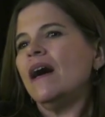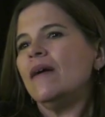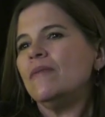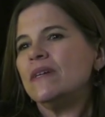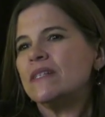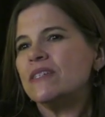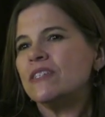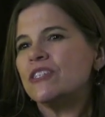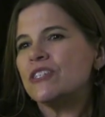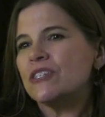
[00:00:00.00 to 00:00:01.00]
I went
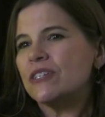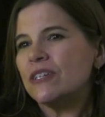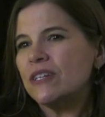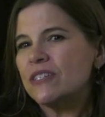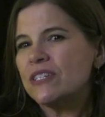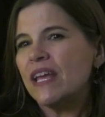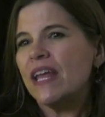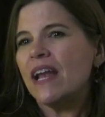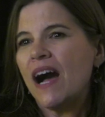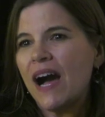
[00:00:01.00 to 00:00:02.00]
to church
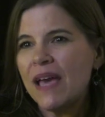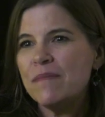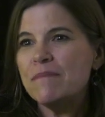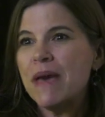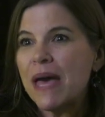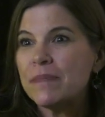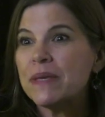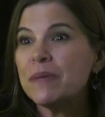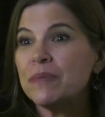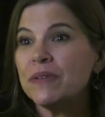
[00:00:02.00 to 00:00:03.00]
and I met
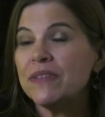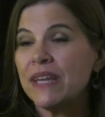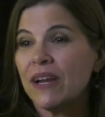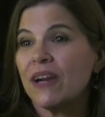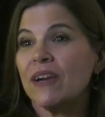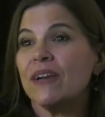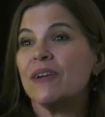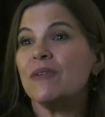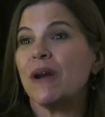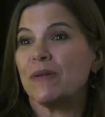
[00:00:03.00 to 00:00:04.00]
people there
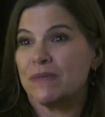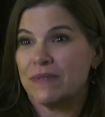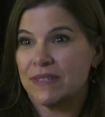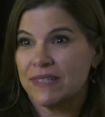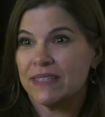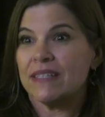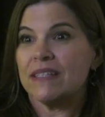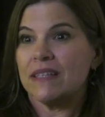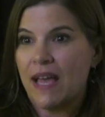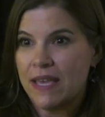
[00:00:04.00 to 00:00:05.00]
who I
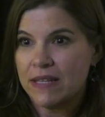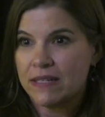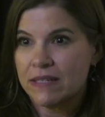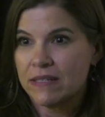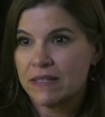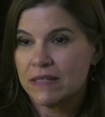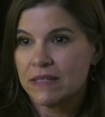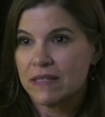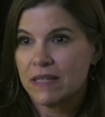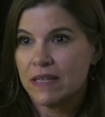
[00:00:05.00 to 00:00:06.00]
really liked.
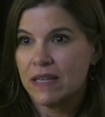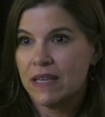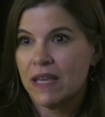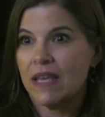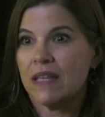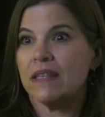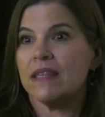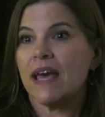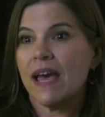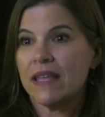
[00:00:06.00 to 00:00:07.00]

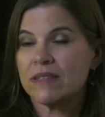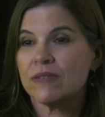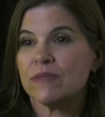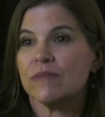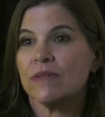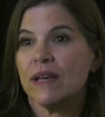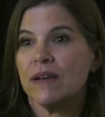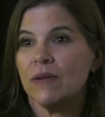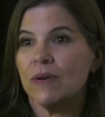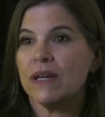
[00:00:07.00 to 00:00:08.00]
And that's
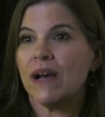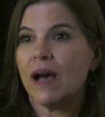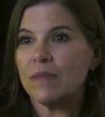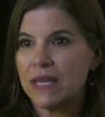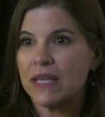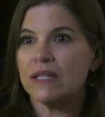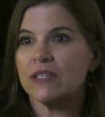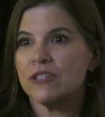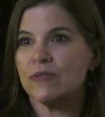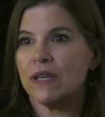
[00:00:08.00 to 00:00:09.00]
what got me
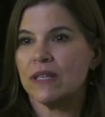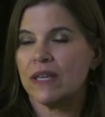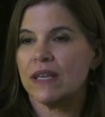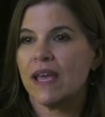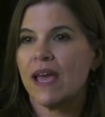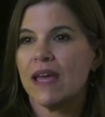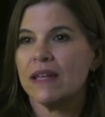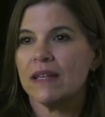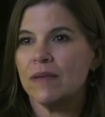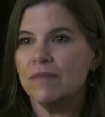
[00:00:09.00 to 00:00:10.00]
into it. Like, I
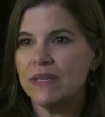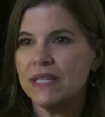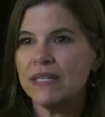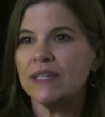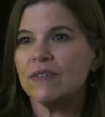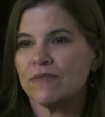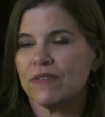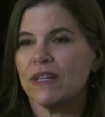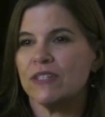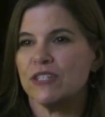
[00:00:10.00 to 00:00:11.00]
had immediate
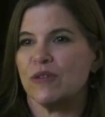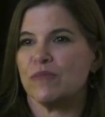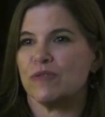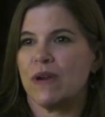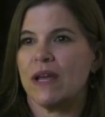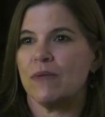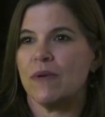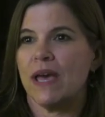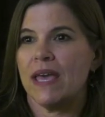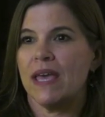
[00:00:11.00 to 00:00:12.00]
friendships right
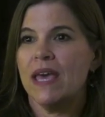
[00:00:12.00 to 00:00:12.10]
away.